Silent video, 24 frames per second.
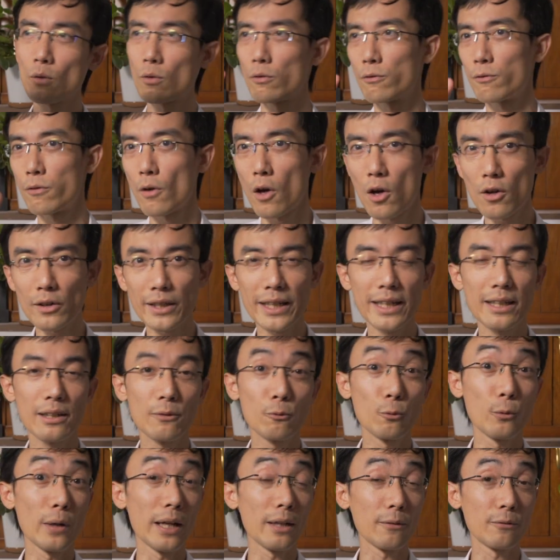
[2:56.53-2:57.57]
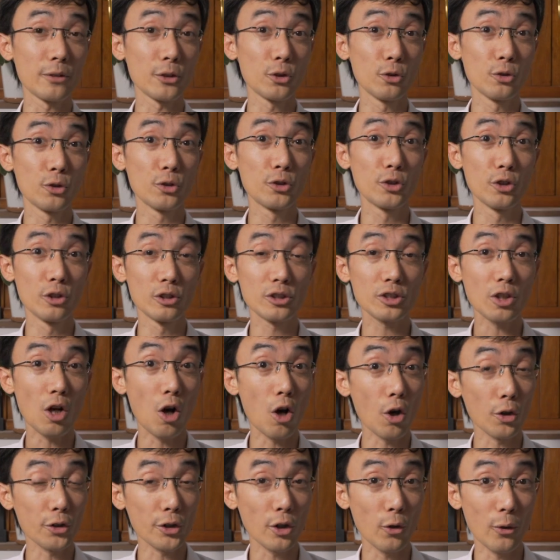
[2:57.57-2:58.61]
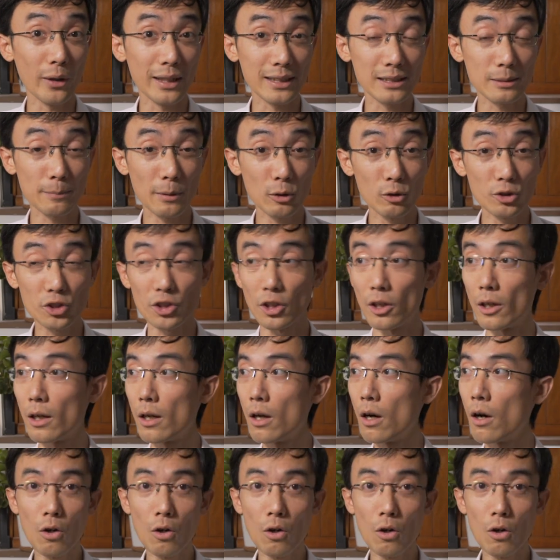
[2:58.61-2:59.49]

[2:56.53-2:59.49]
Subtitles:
vlogging when you use auto exposure.